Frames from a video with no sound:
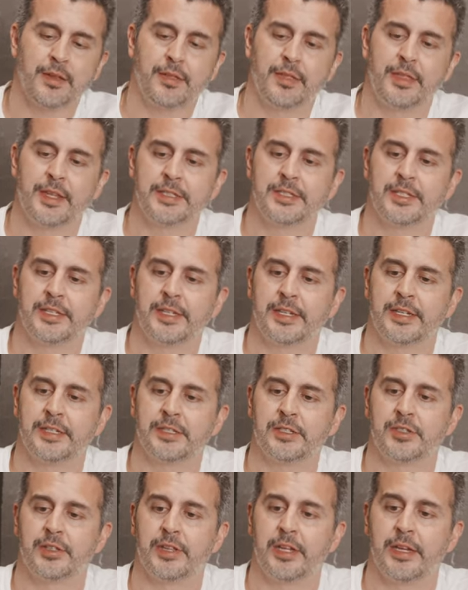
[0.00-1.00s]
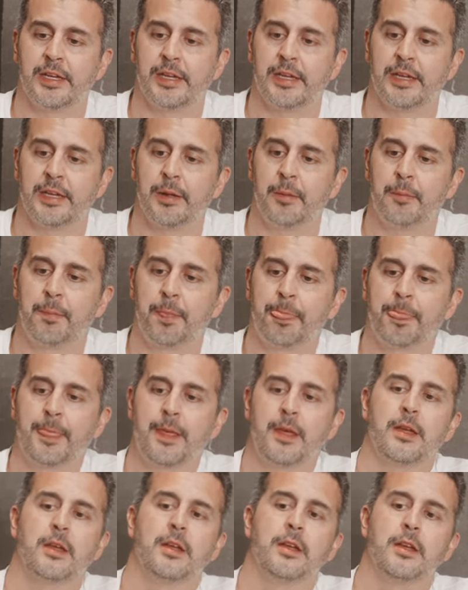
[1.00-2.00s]
This is the
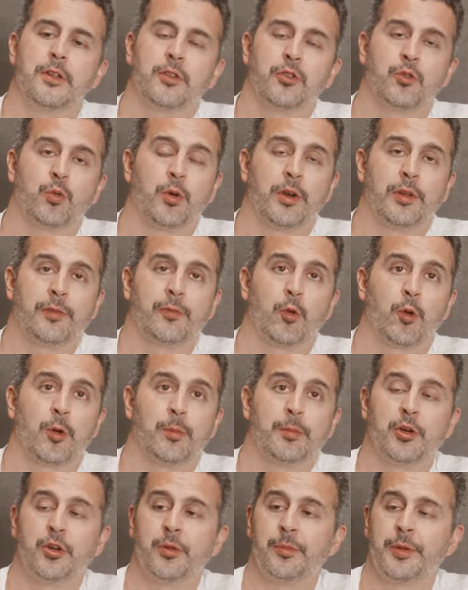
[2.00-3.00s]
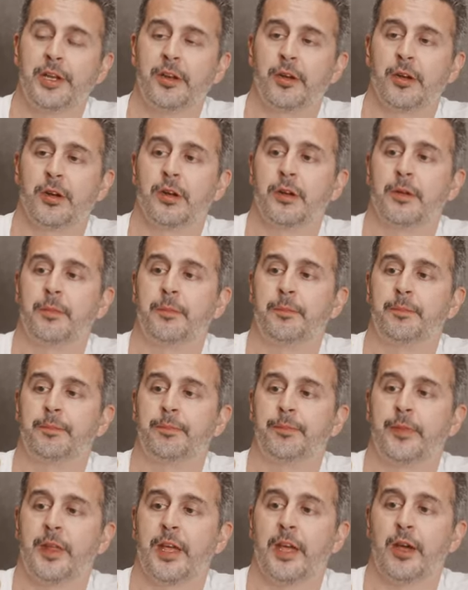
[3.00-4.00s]
24 millimeter
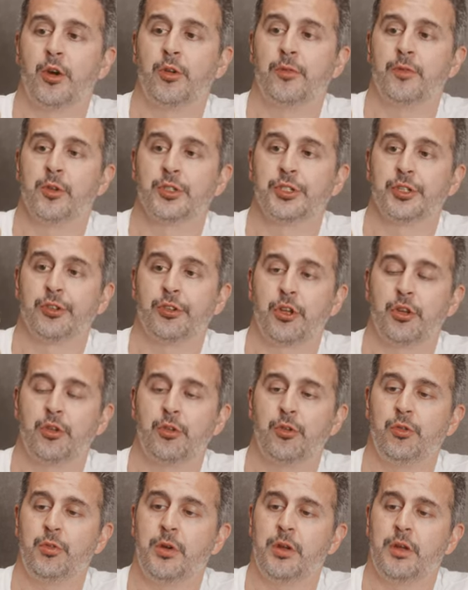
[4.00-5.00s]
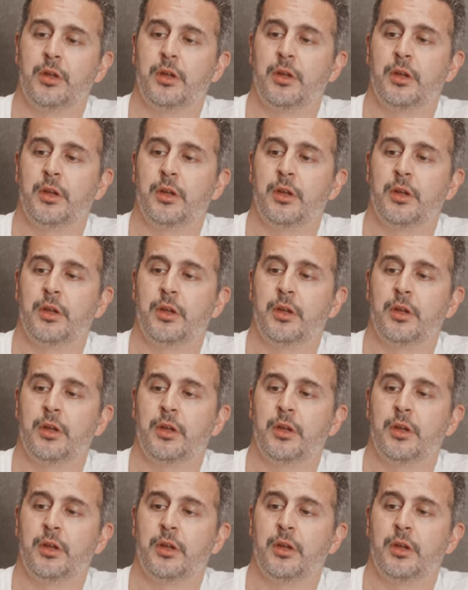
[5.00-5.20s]
L version 2,